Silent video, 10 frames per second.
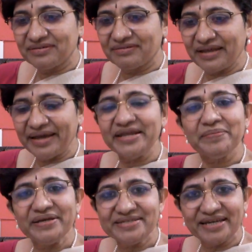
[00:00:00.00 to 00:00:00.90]
carrying
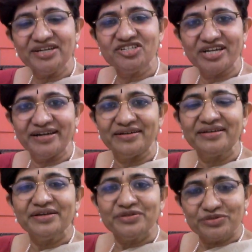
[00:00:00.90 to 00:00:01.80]
my second child.
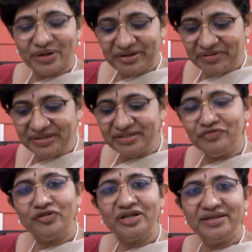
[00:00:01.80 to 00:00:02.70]
So I waited
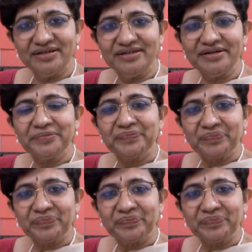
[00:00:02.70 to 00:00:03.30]
for a year.